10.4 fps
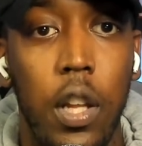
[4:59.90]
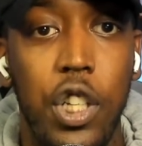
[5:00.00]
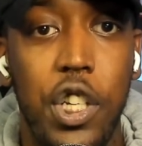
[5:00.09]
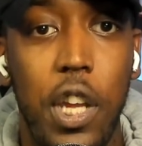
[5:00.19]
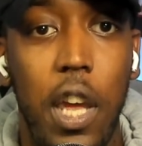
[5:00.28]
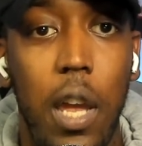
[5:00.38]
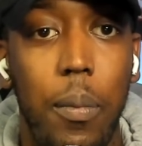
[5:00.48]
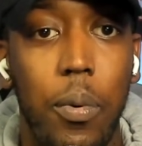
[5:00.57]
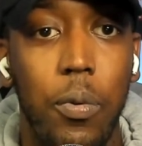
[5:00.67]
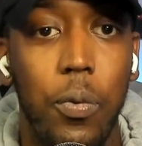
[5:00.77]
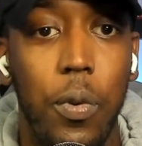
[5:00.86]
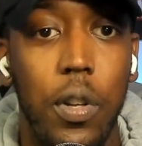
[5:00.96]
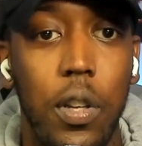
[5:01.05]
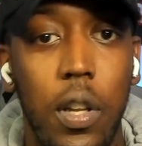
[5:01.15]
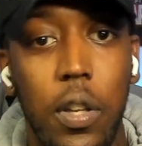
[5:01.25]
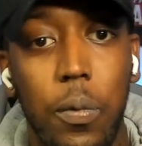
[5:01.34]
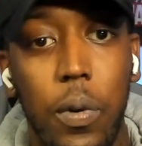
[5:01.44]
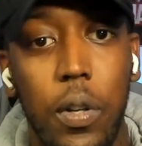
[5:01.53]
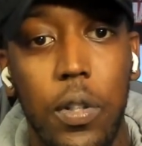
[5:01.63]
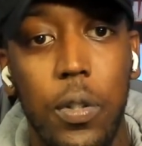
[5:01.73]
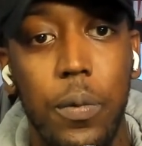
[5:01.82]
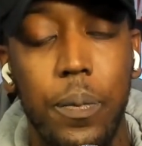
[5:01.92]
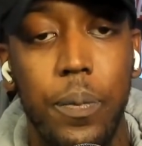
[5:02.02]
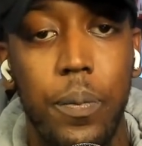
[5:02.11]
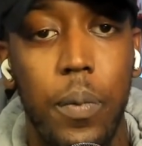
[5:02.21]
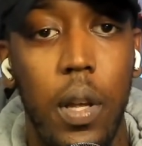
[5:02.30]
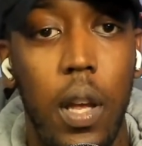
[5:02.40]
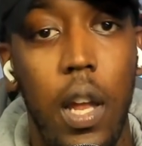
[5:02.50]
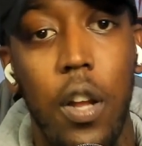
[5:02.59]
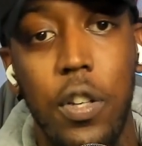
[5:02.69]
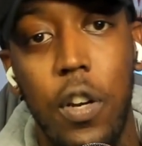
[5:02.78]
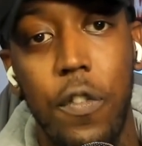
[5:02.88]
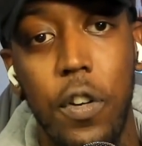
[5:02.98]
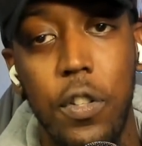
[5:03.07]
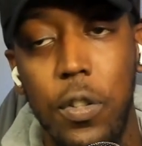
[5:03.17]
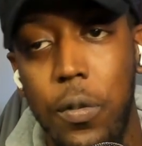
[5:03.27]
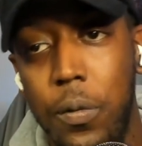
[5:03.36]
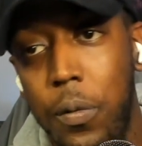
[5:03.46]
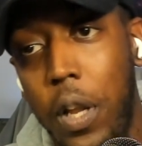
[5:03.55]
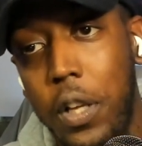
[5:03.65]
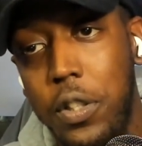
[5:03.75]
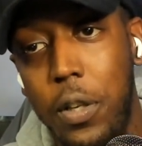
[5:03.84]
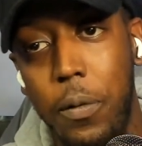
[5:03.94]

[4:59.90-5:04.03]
JJ Abrams one as well too. And also the first two. Like